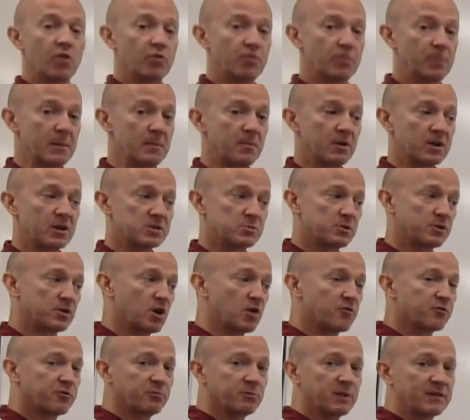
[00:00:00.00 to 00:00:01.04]
Remember, as we
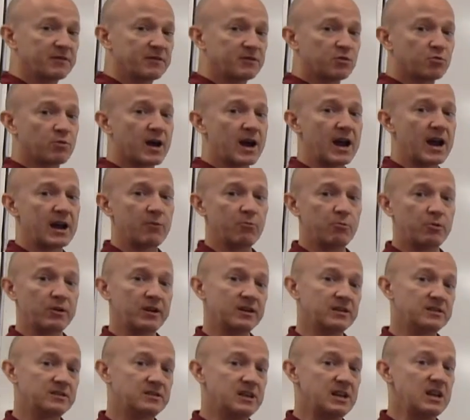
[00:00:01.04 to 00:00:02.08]
go from left to right, we
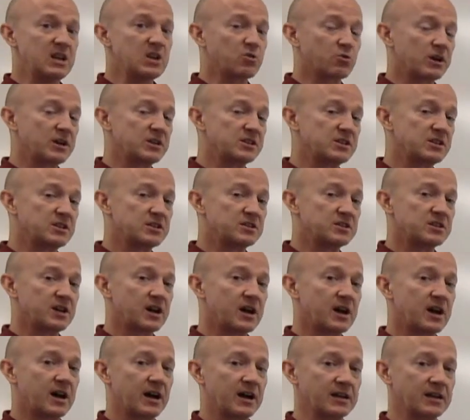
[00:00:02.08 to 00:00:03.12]
decrease in
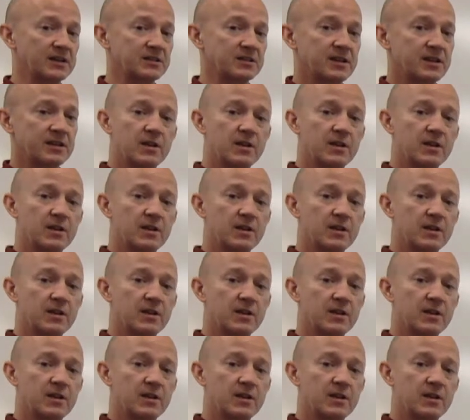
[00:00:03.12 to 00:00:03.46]
size.